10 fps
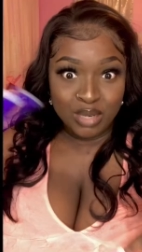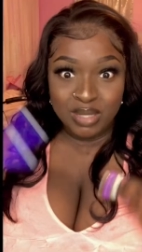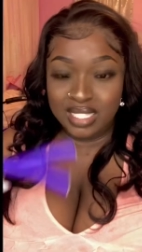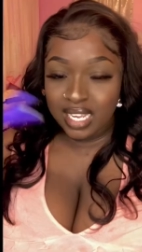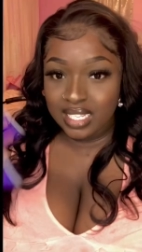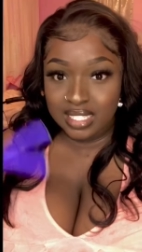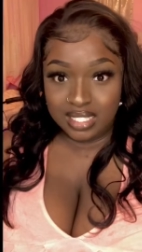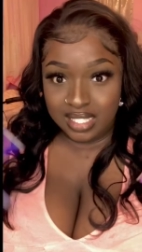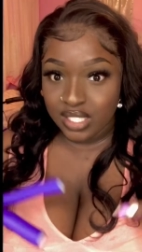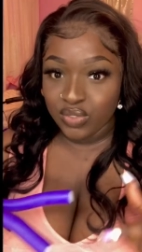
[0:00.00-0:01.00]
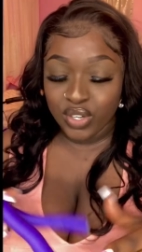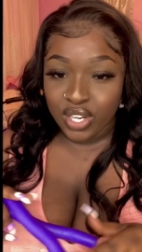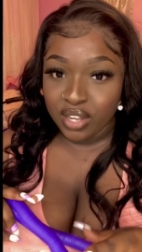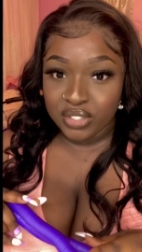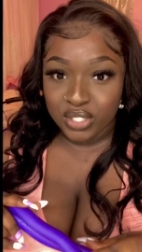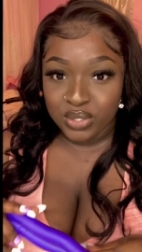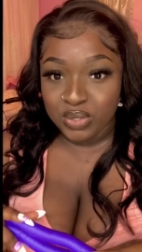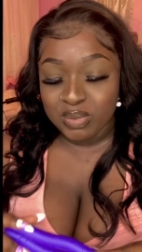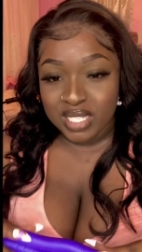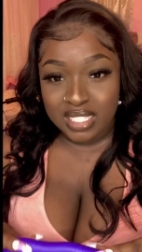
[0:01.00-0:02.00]
be taking this lace front off soon
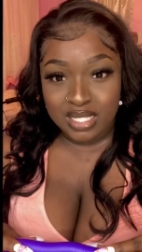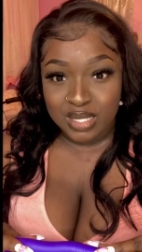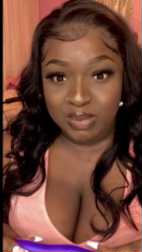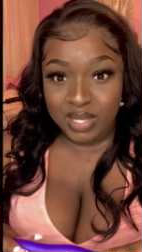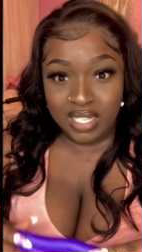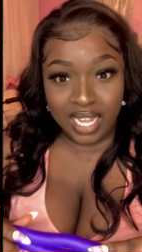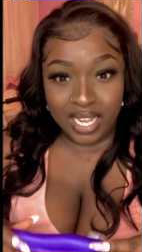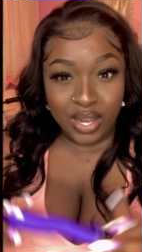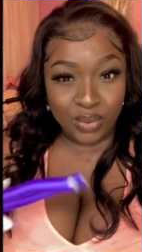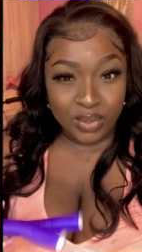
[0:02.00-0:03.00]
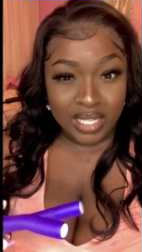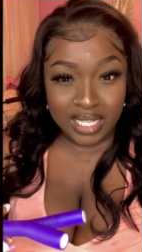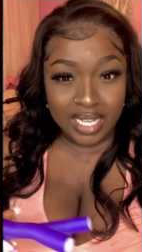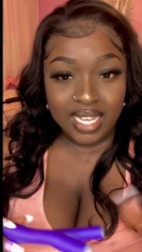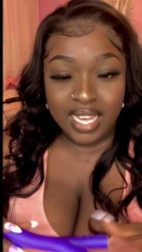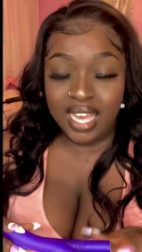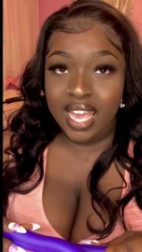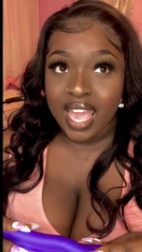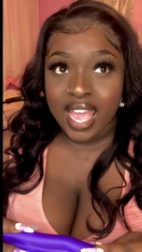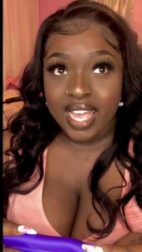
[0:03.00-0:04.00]
because it's been like a week
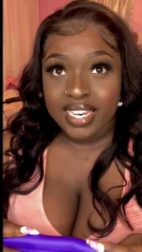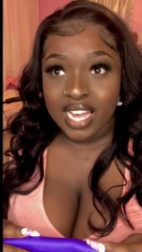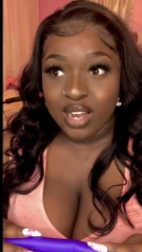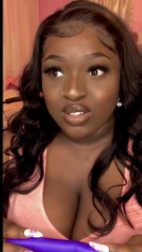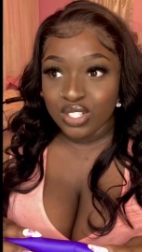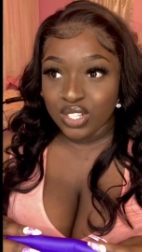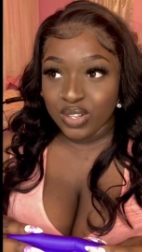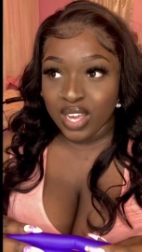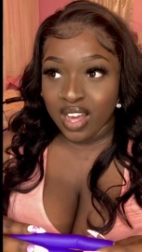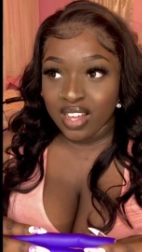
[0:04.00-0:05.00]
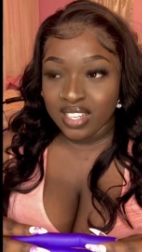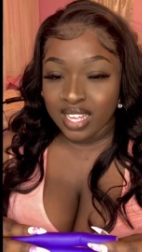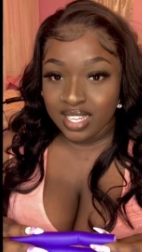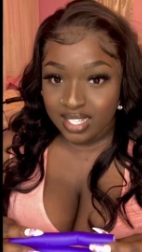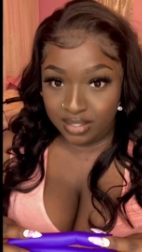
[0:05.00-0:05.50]
and I will show y'all like